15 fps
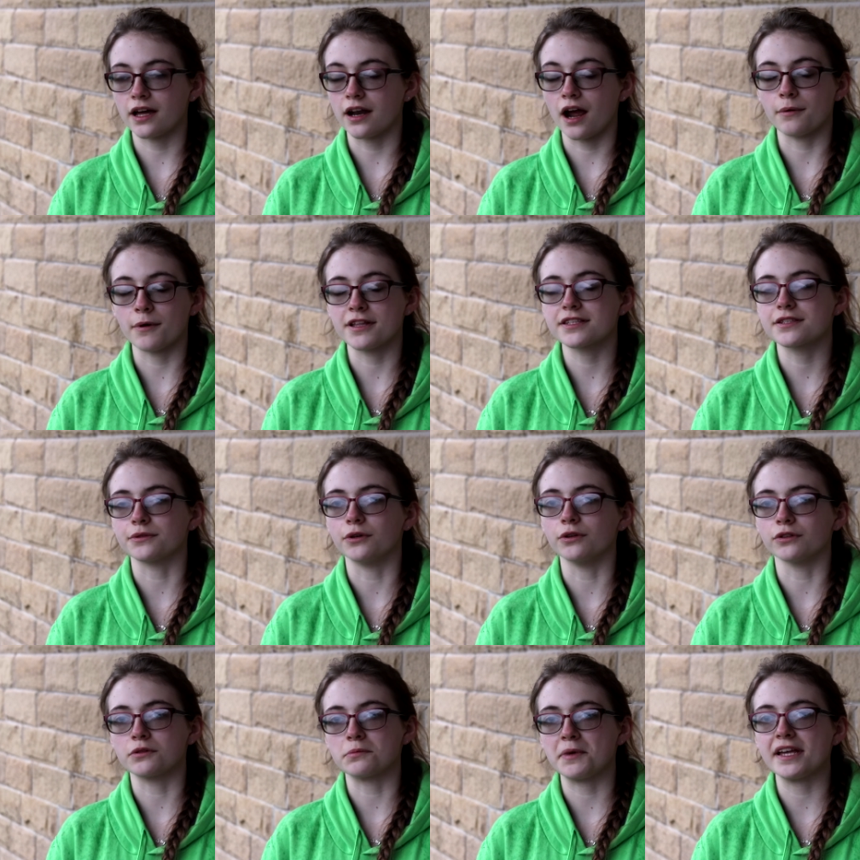And I went to
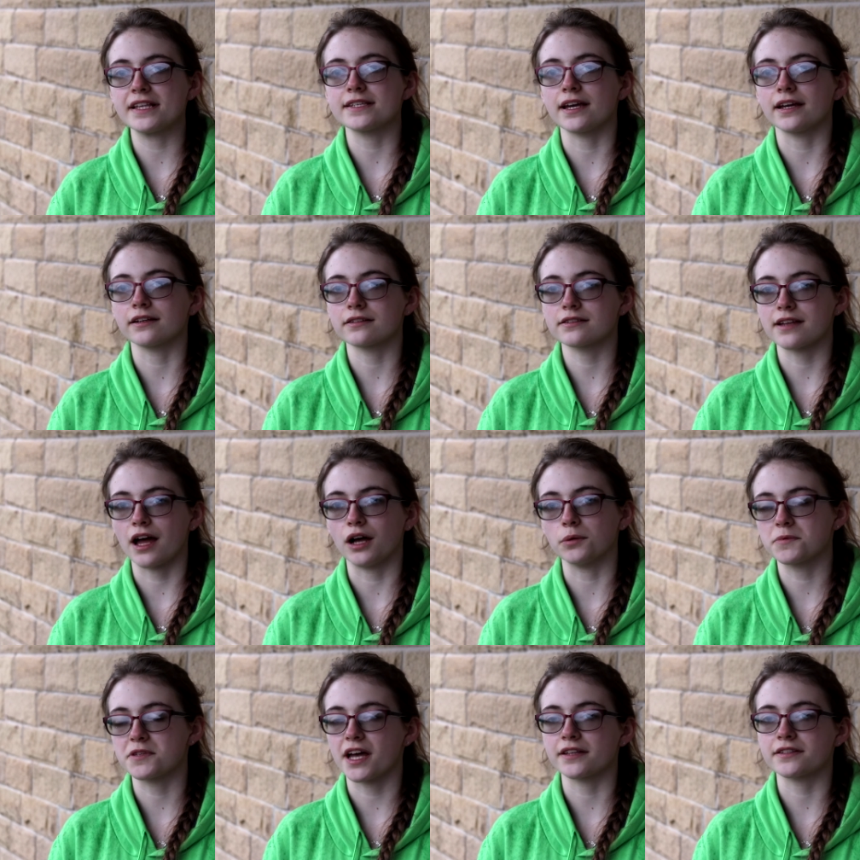all the meetings to
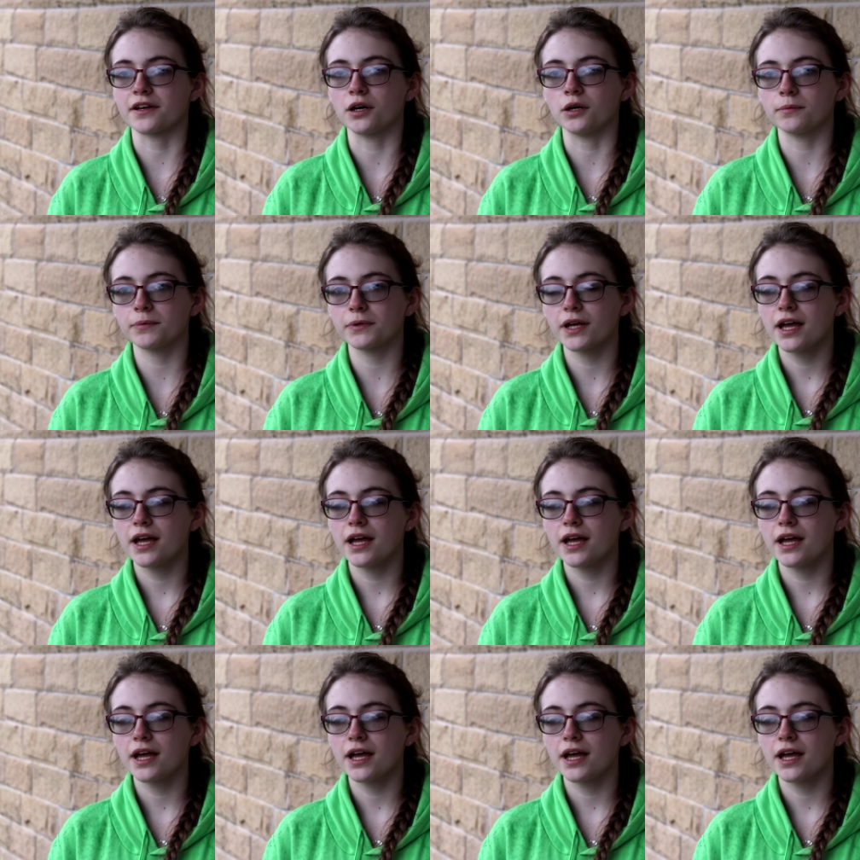help set up.